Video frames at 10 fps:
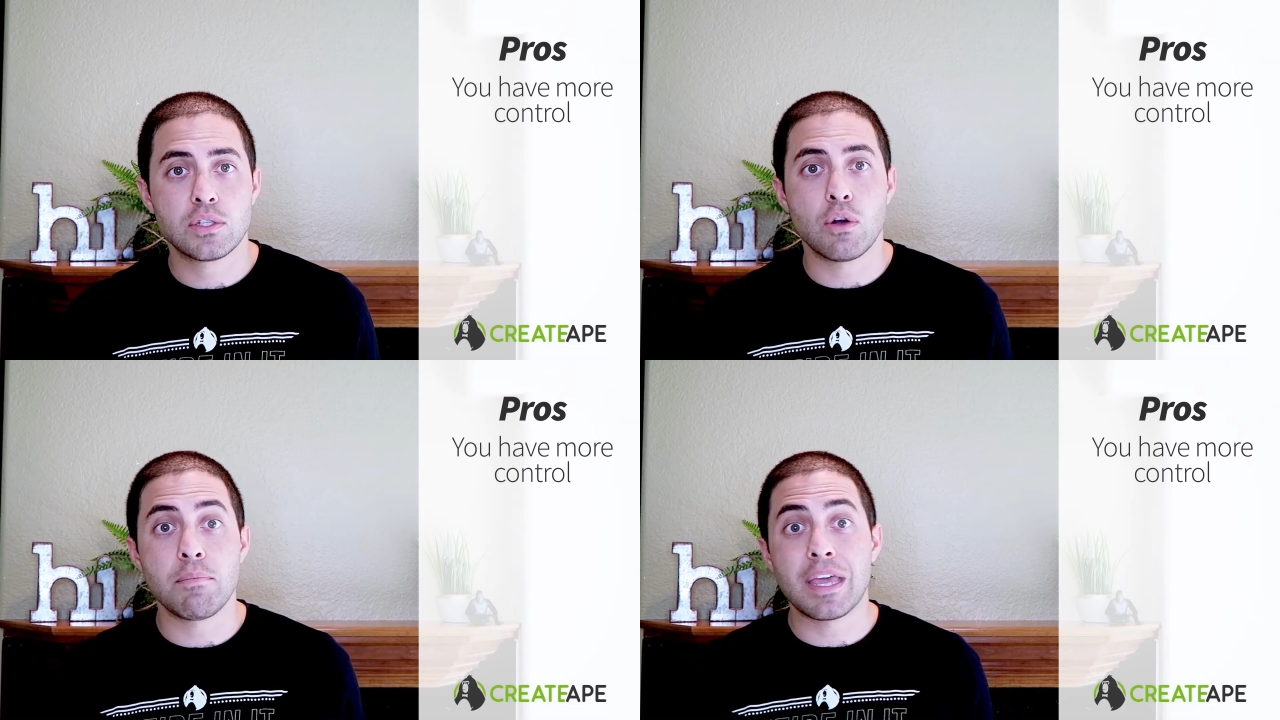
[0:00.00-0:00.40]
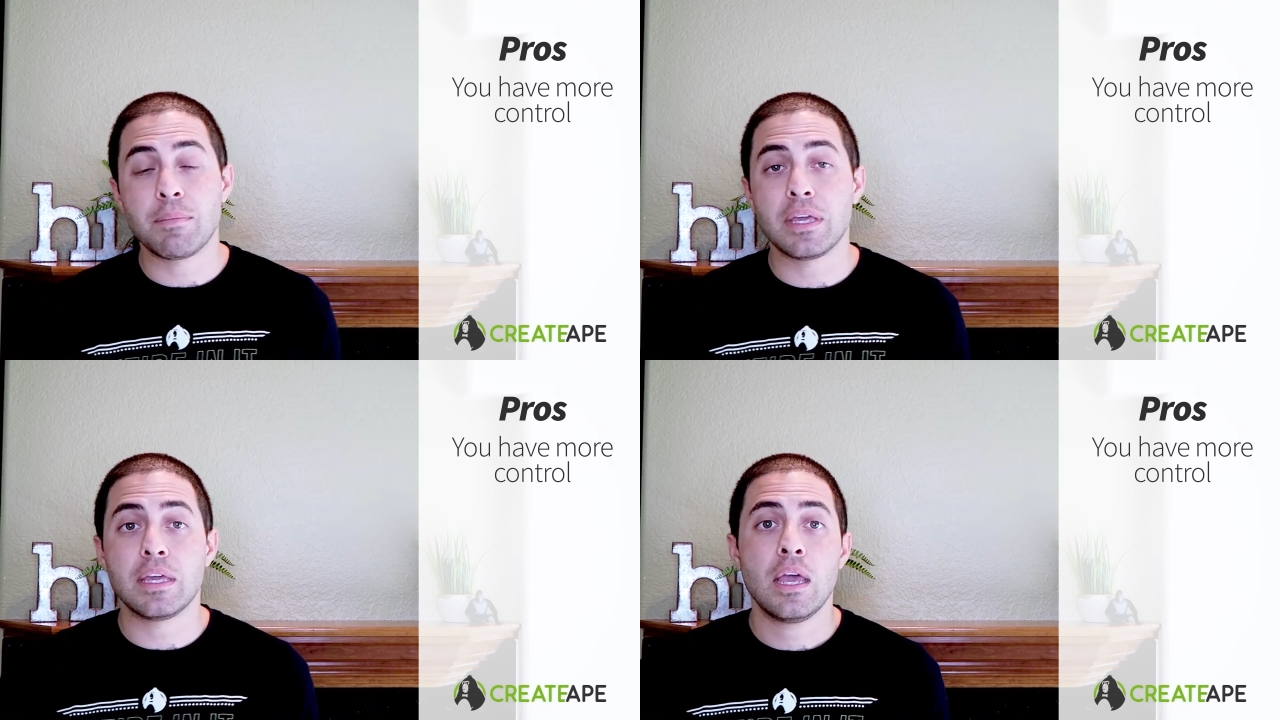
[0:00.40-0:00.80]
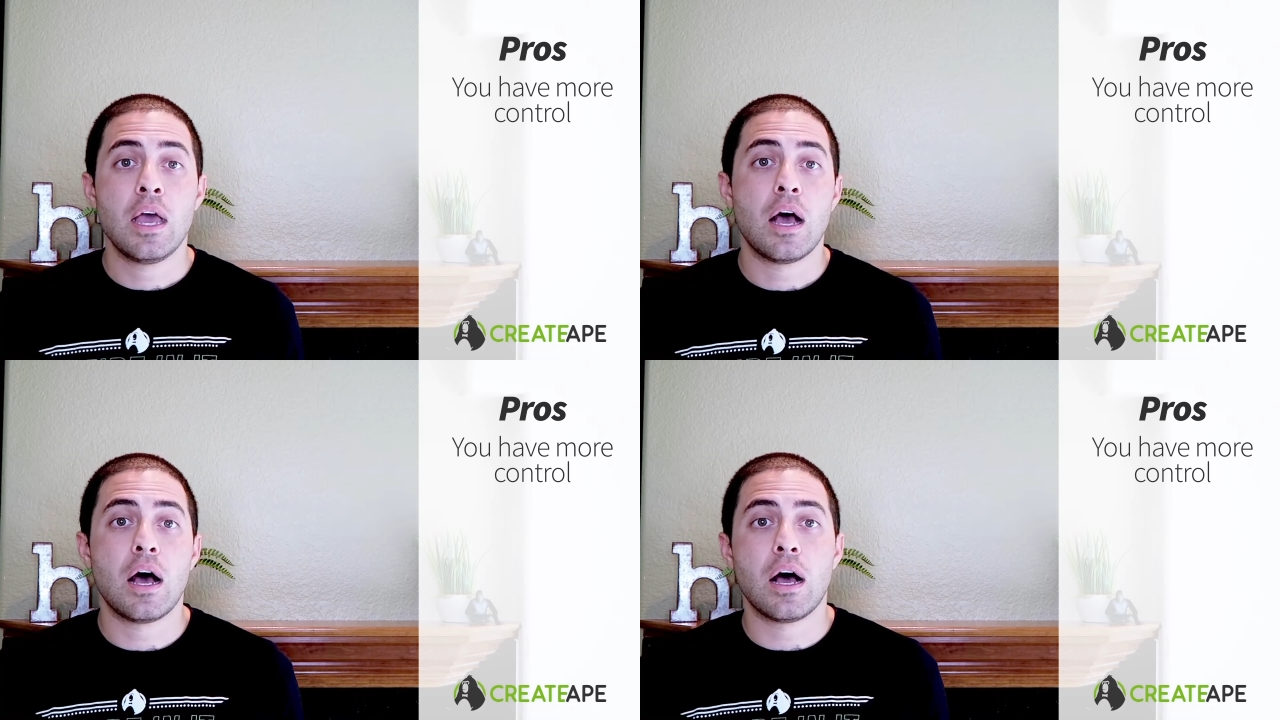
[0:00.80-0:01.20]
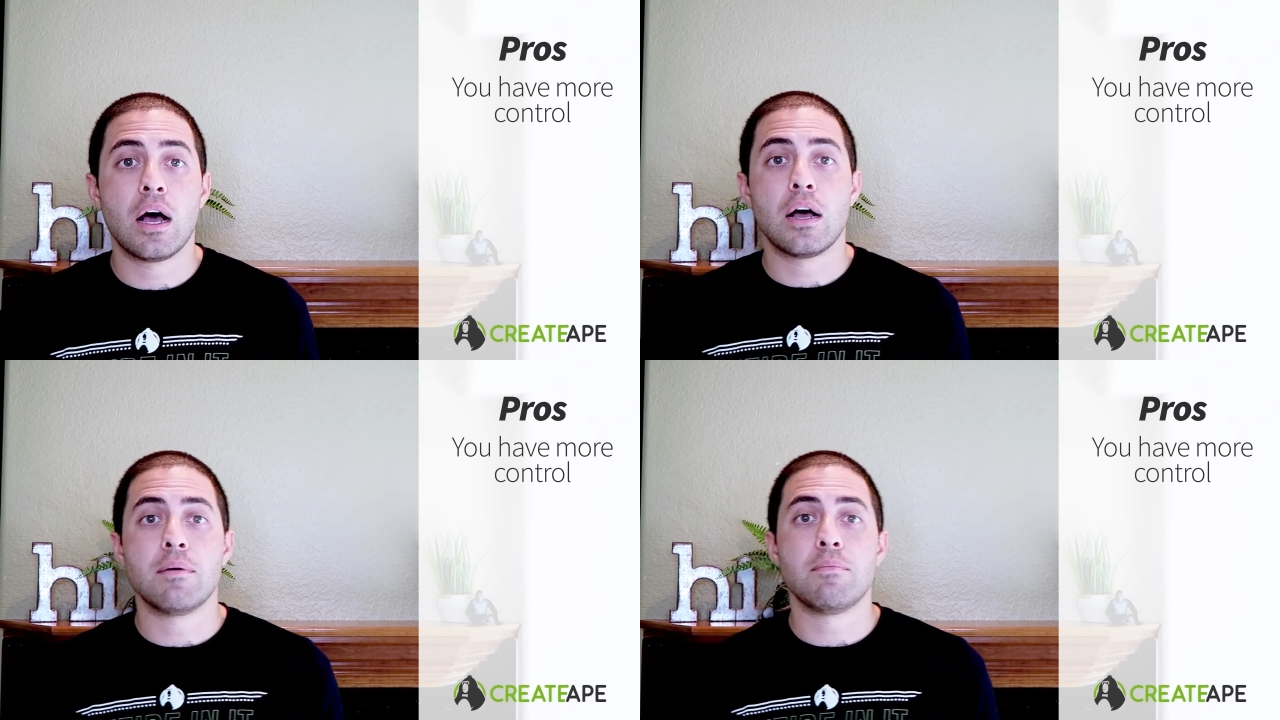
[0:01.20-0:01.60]
So maybe
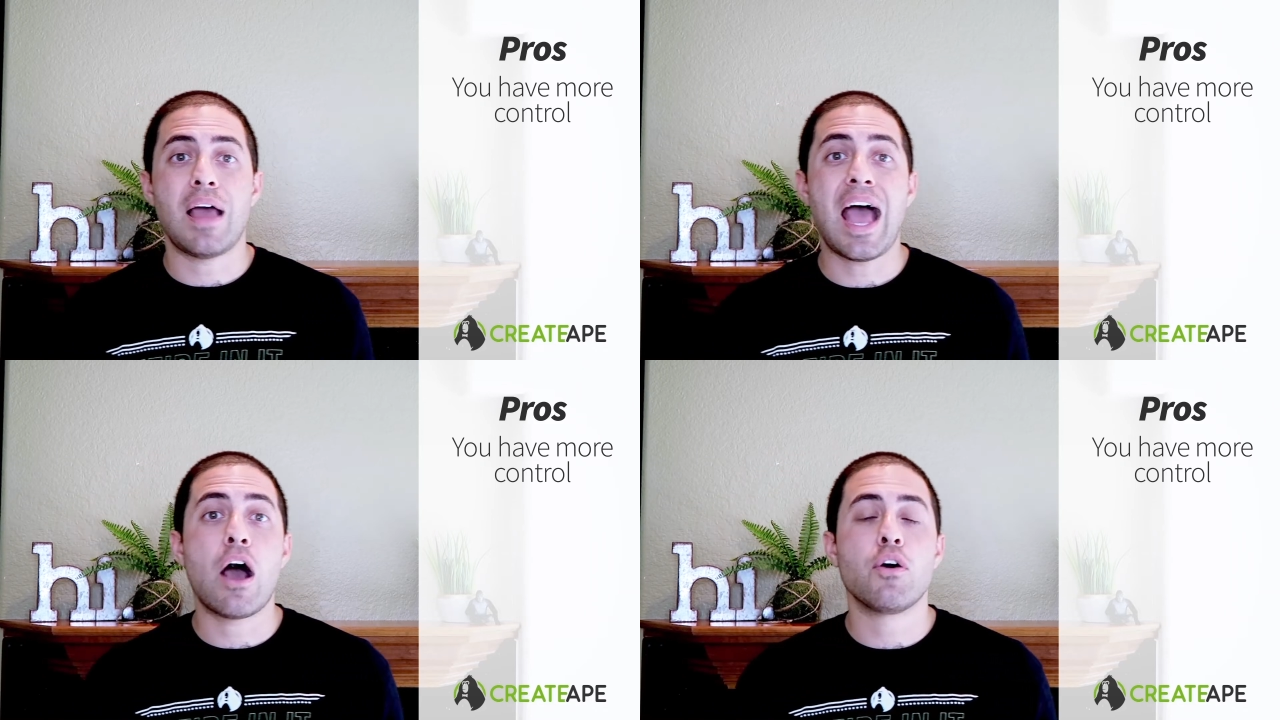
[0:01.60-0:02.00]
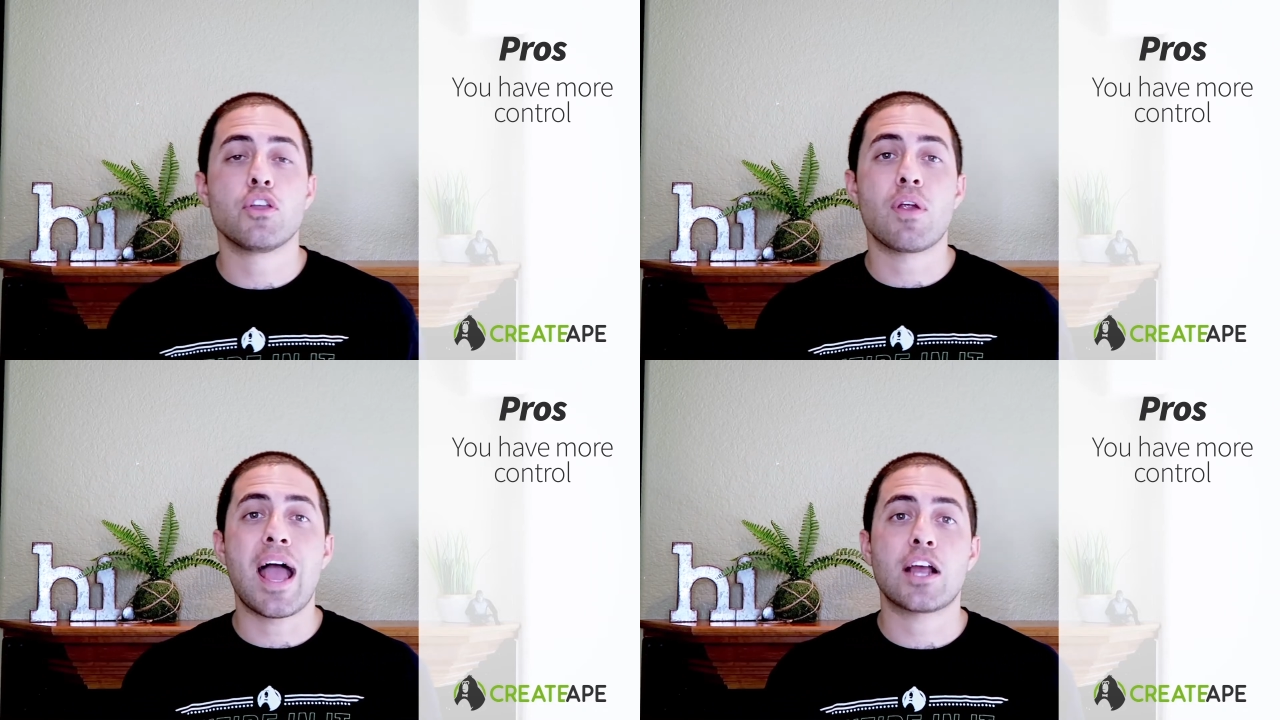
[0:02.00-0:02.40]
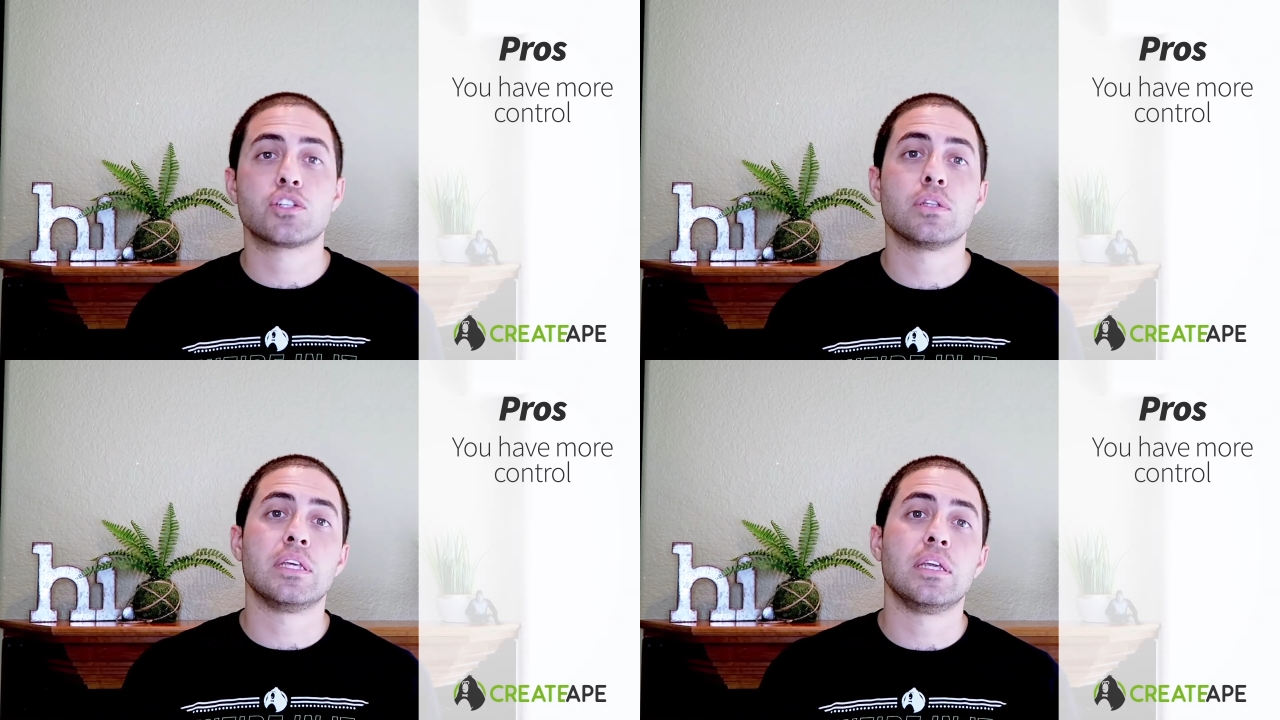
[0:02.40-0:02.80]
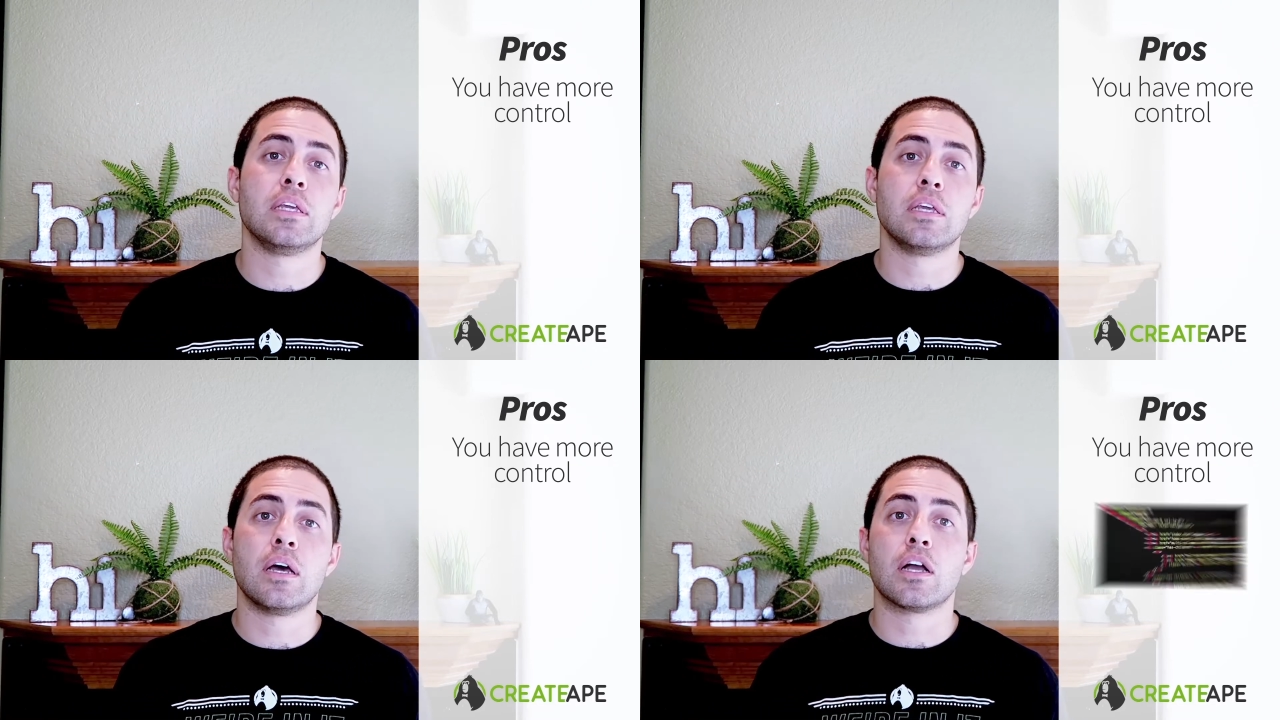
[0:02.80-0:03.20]
how you're
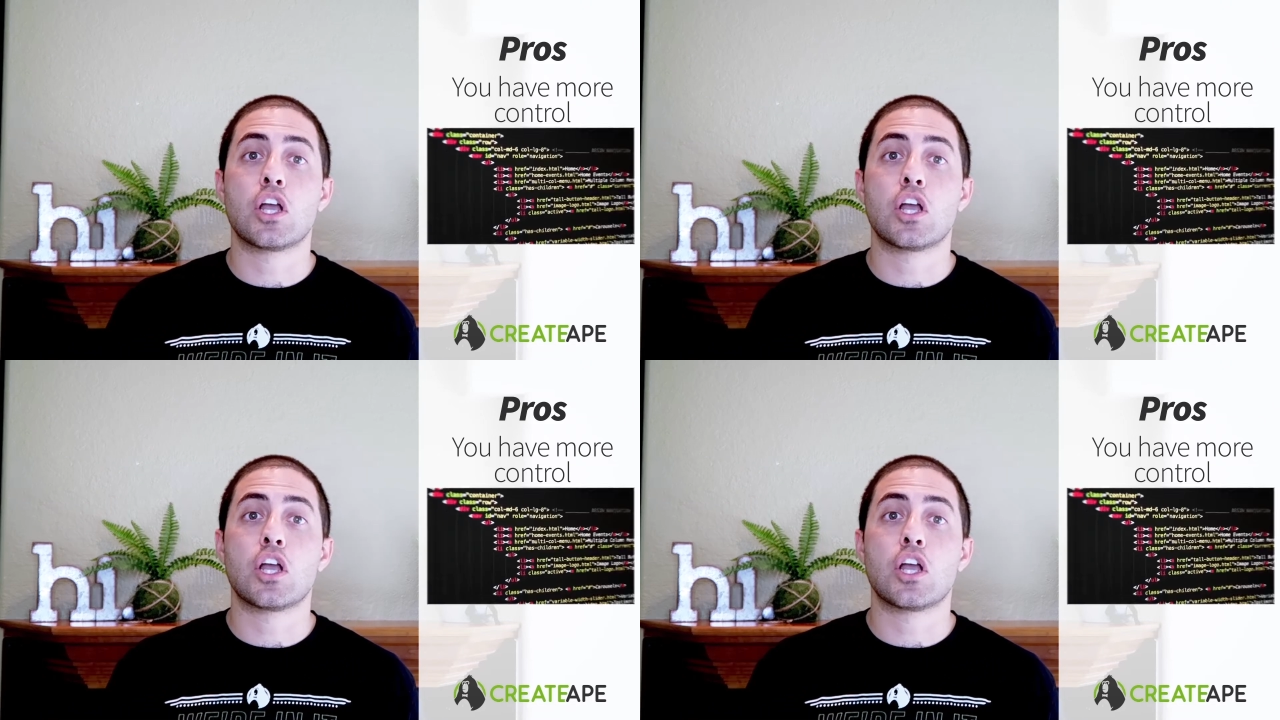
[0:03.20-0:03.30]
actually